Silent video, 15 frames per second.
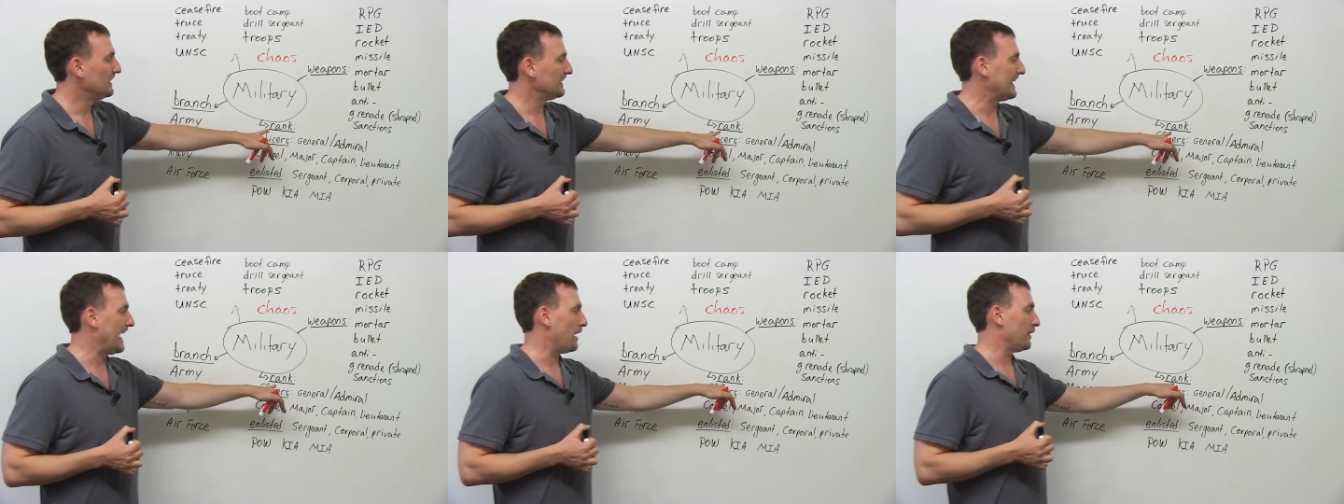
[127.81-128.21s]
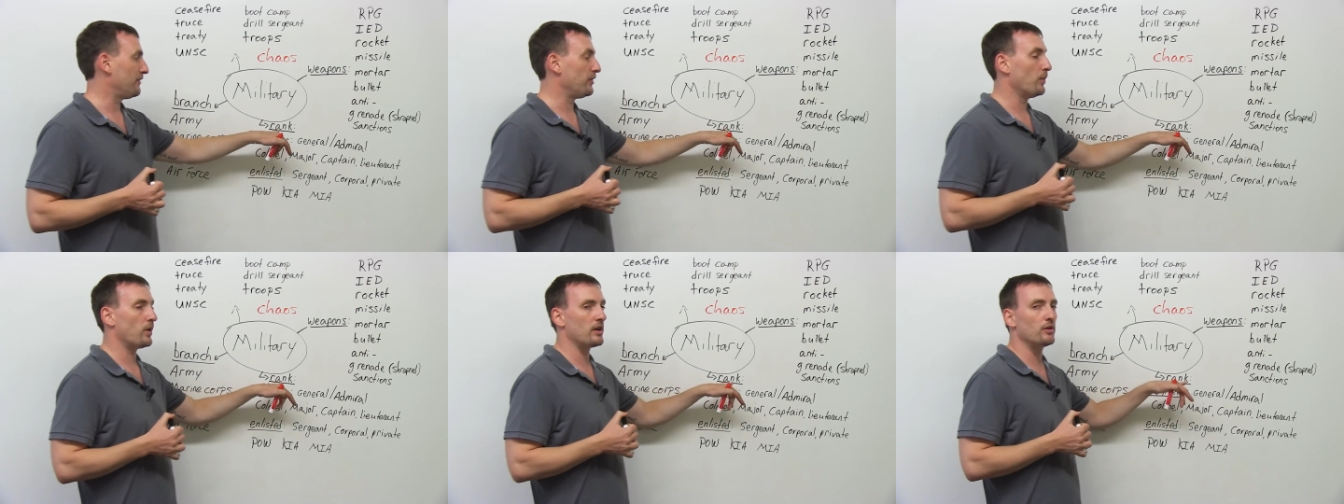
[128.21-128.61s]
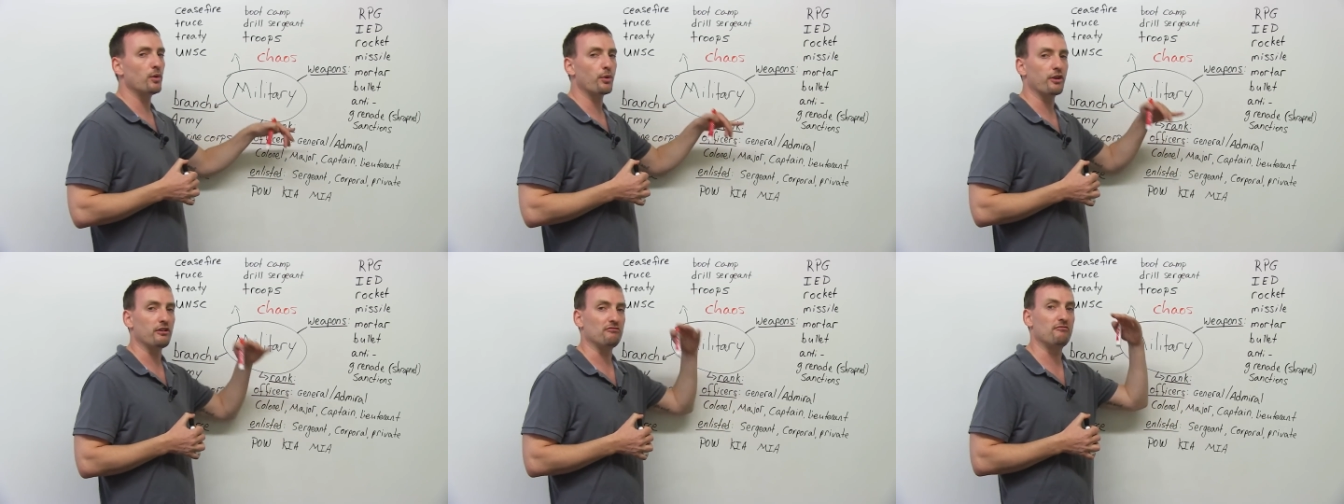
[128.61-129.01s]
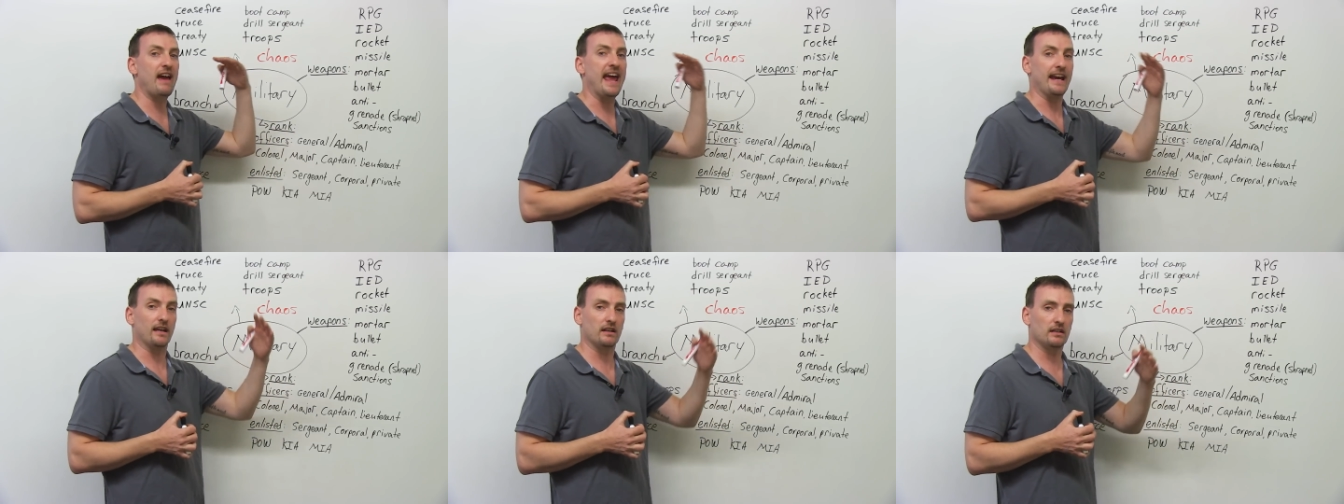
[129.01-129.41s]
Now, if you want to know the
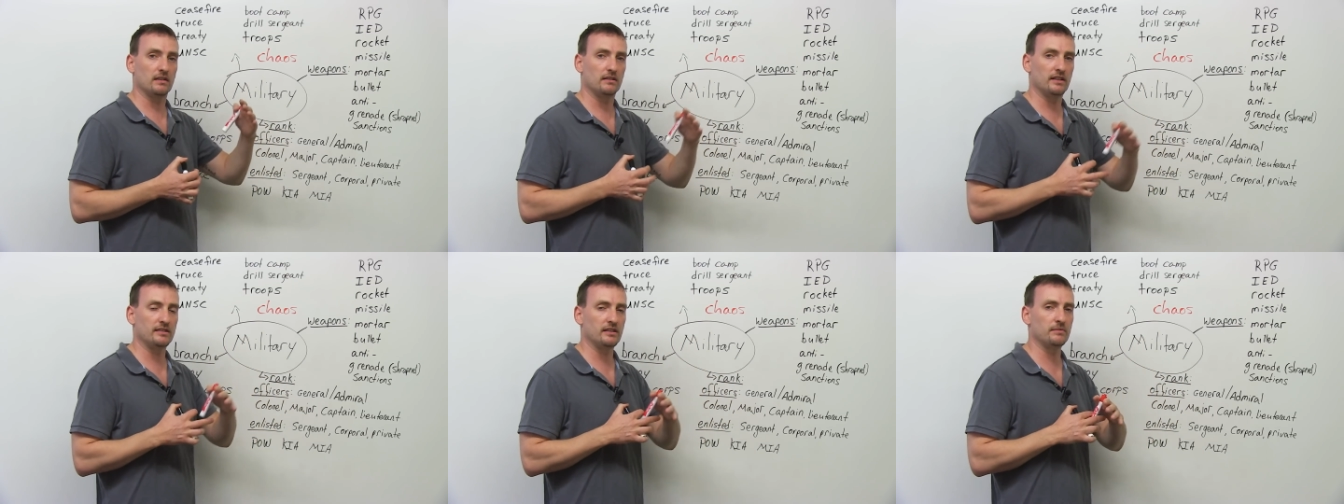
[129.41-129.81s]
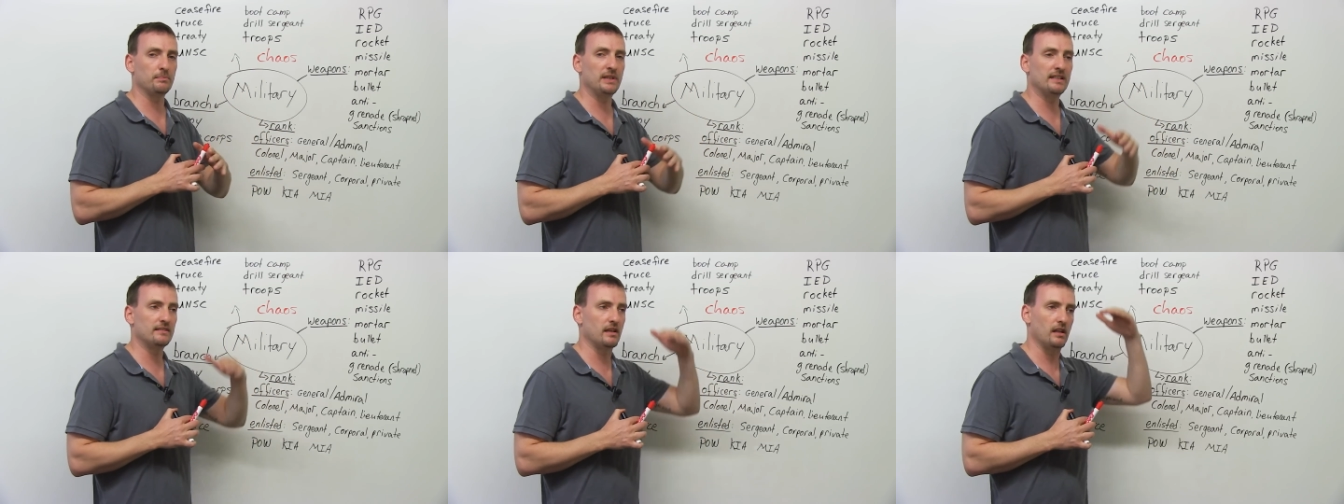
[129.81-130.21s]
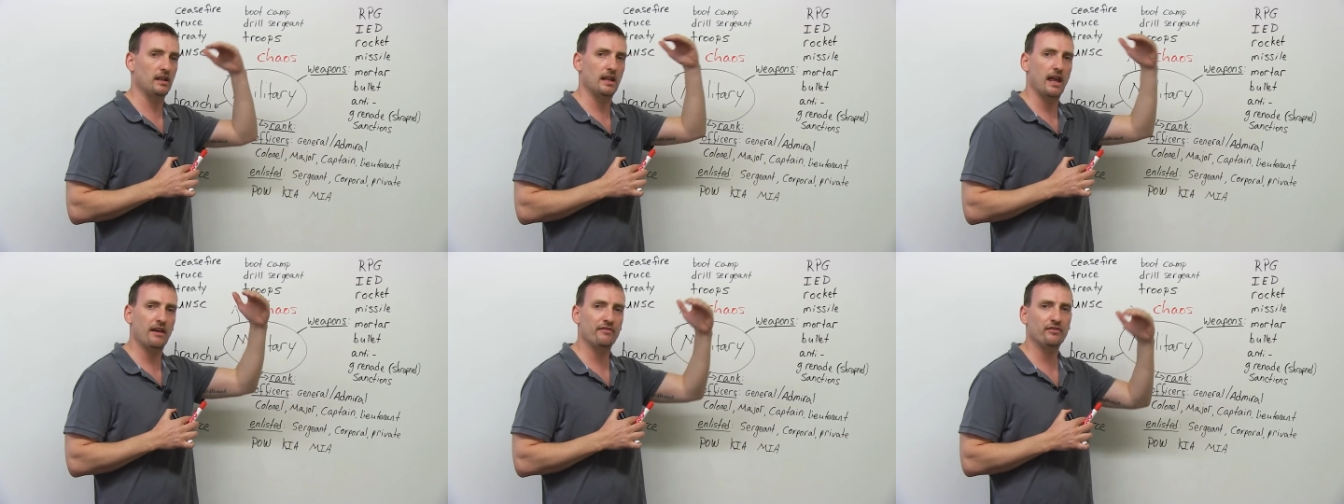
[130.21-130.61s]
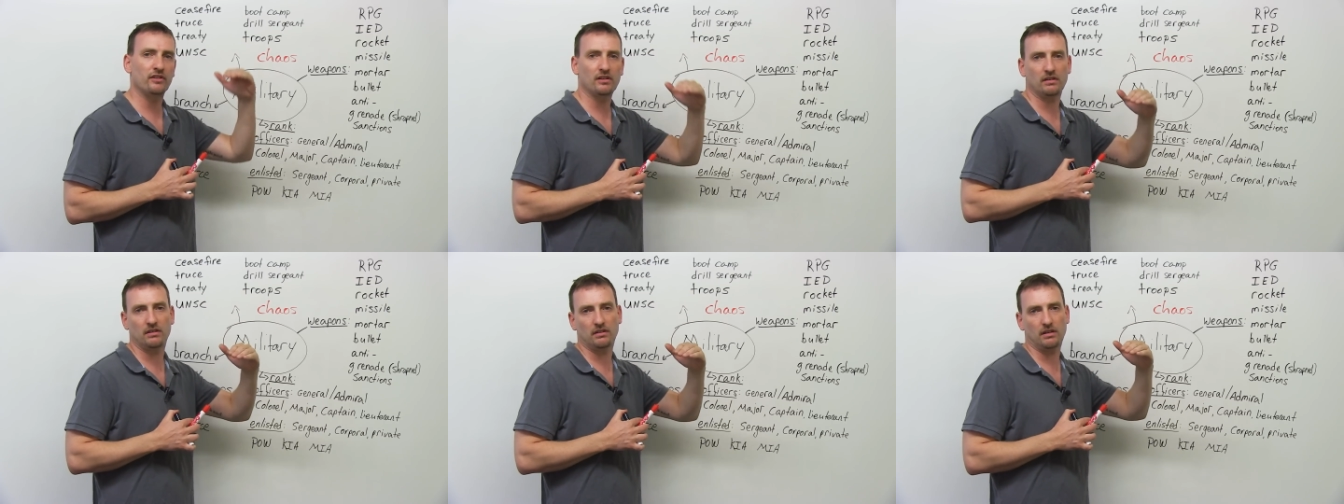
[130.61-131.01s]
rank, this is, means the
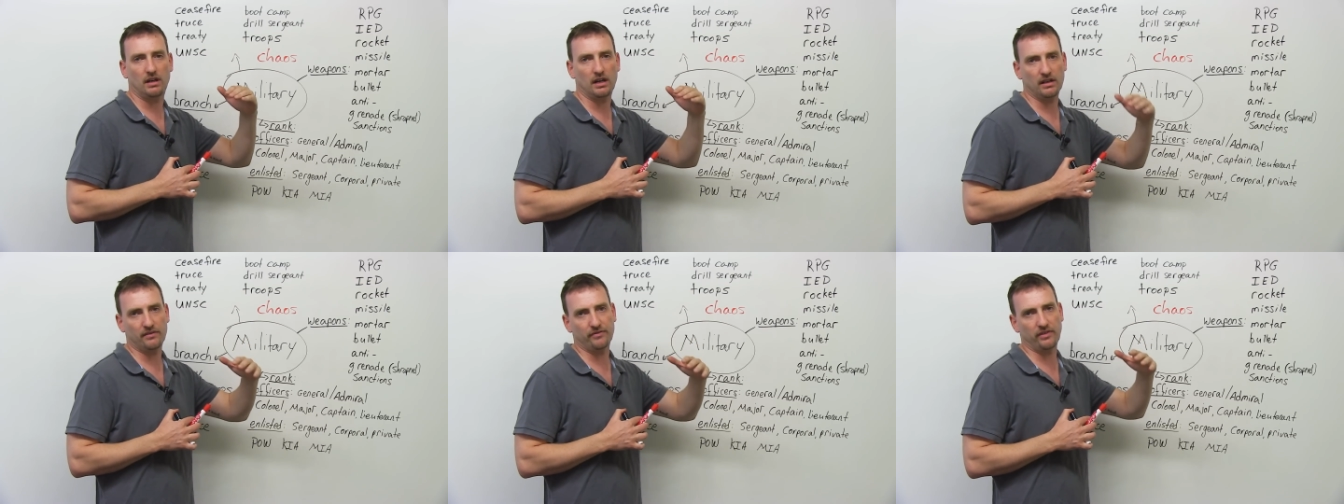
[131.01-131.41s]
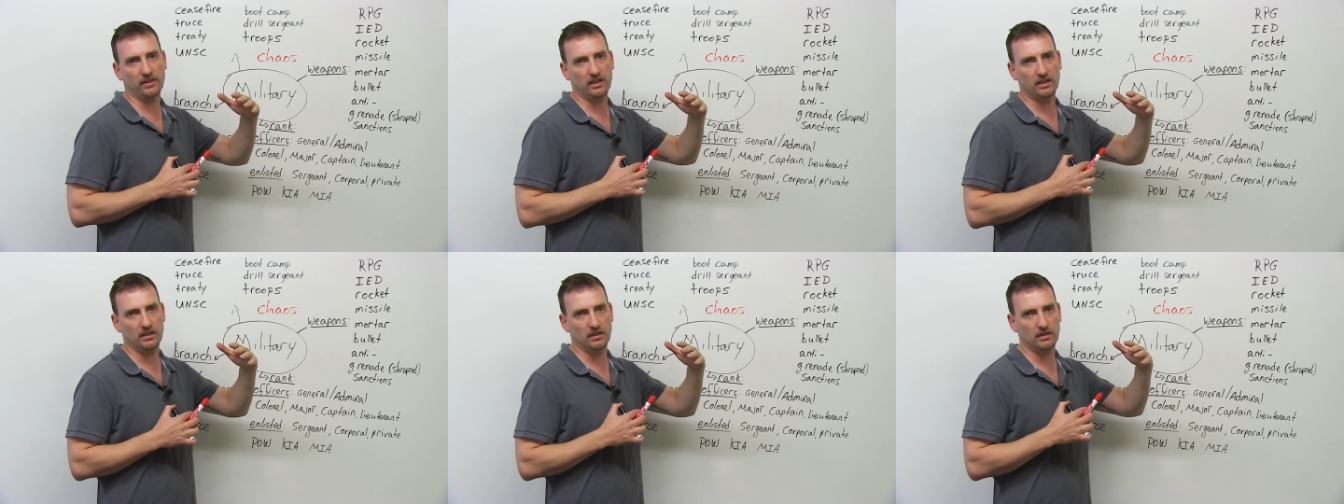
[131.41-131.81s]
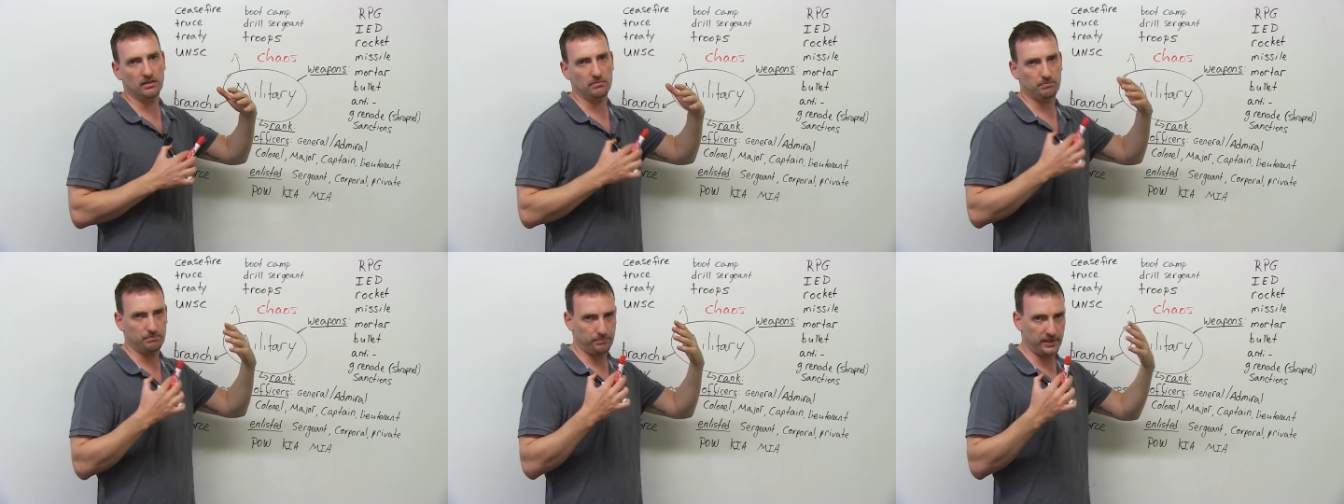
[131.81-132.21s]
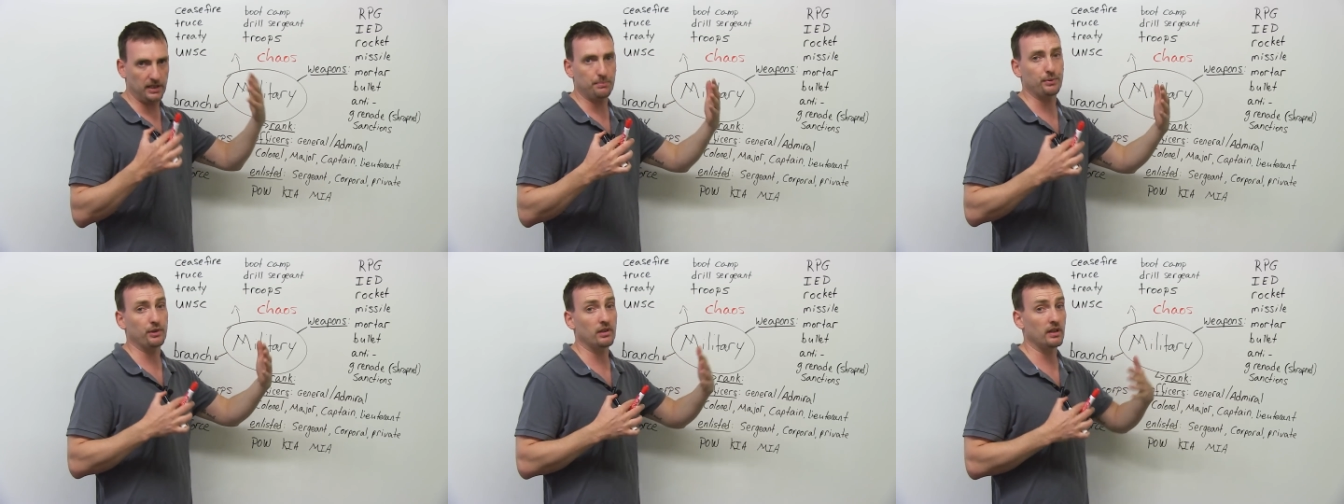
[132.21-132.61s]
level of the
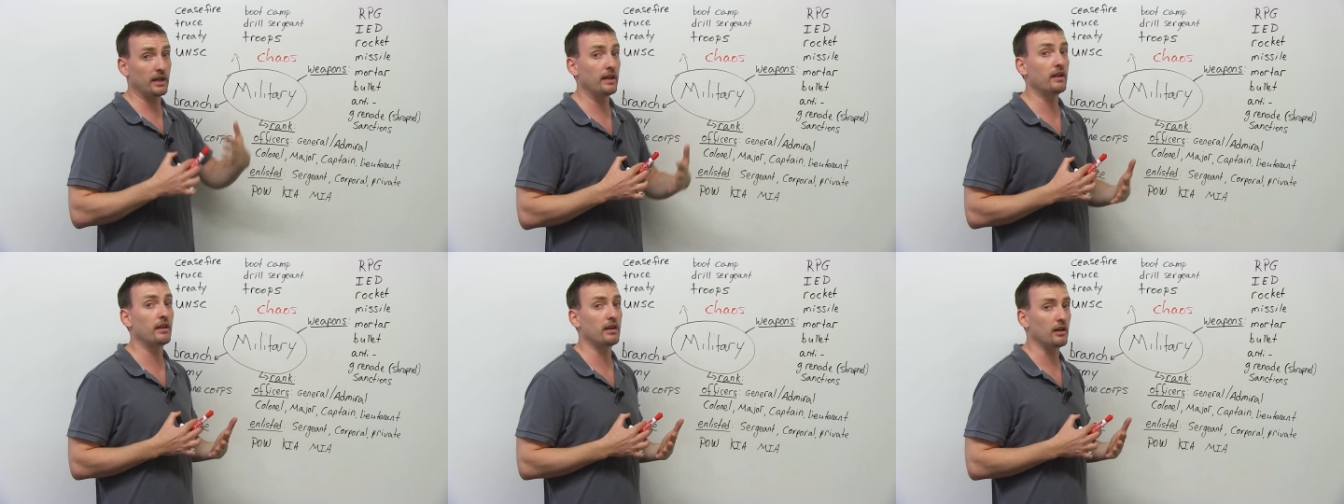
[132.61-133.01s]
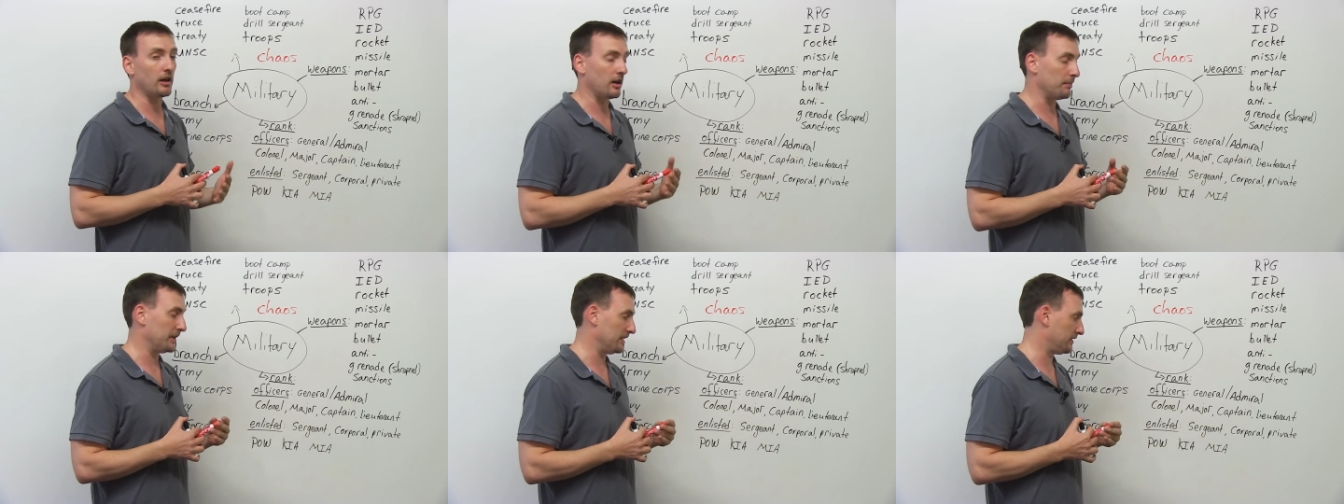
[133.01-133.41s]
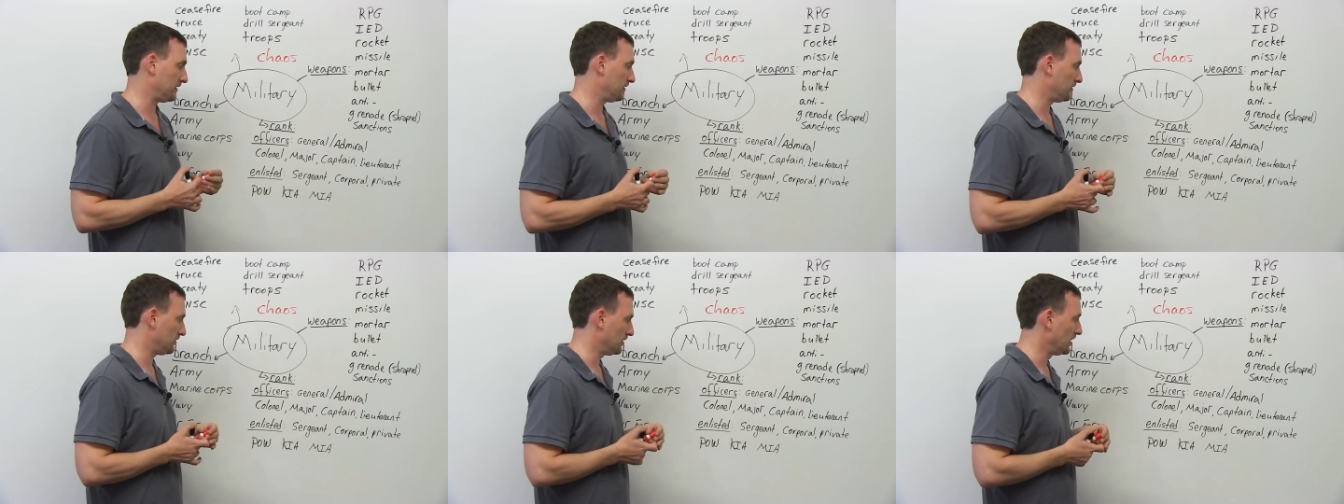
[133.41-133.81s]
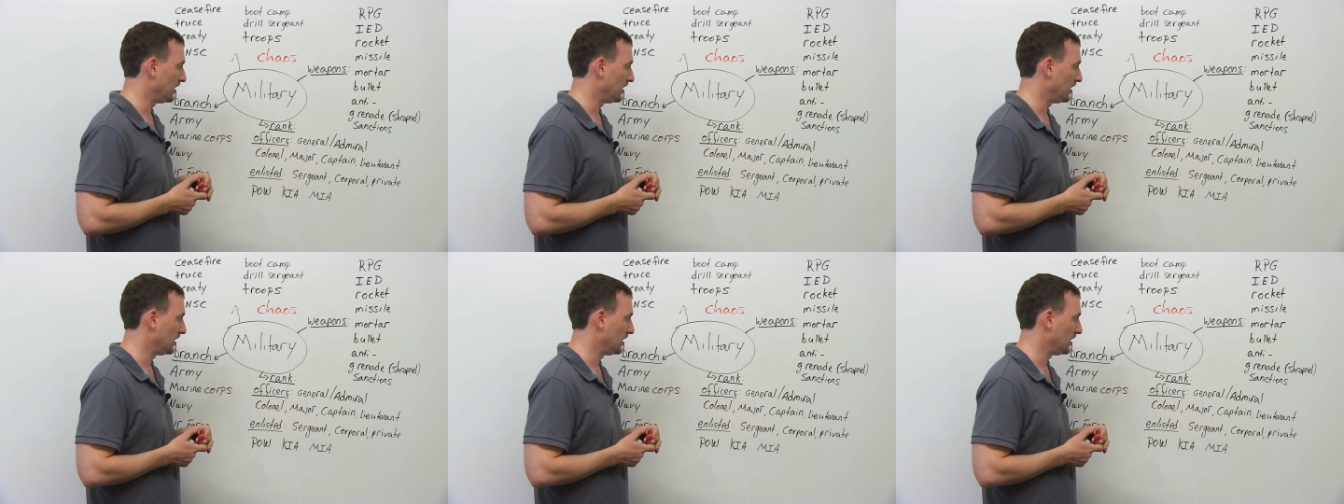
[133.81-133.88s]
people in the armies.